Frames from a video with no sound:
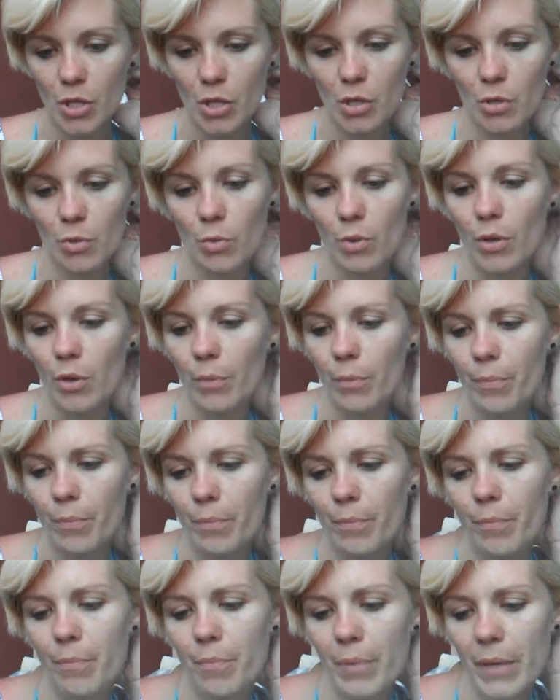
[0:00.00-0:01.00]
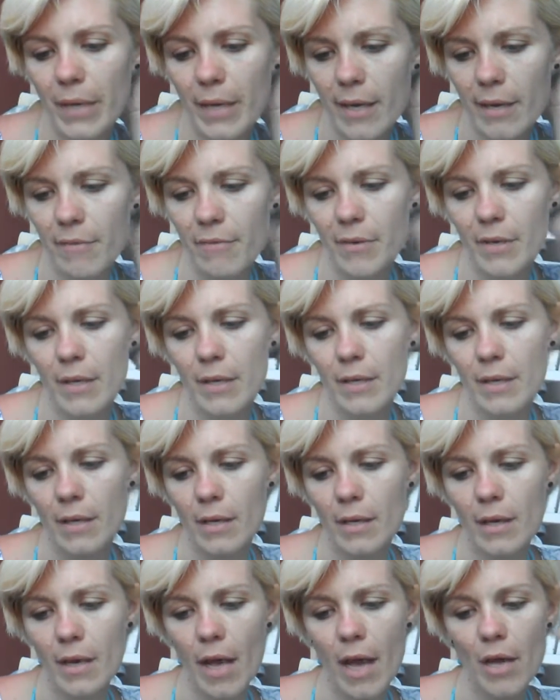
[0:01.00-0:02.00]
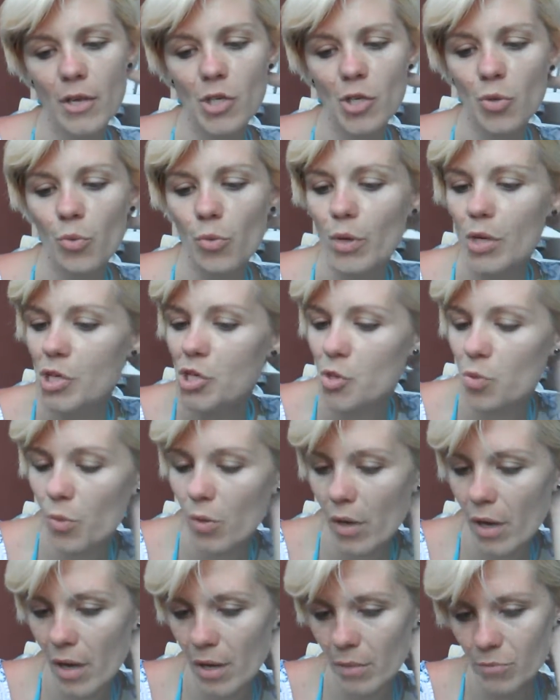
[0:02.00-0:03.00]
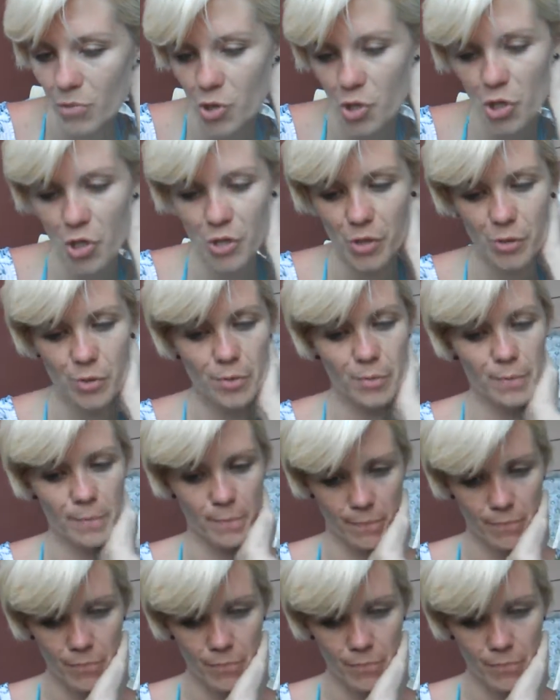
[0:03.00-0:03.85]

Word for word: you will be given, and your wish will come true.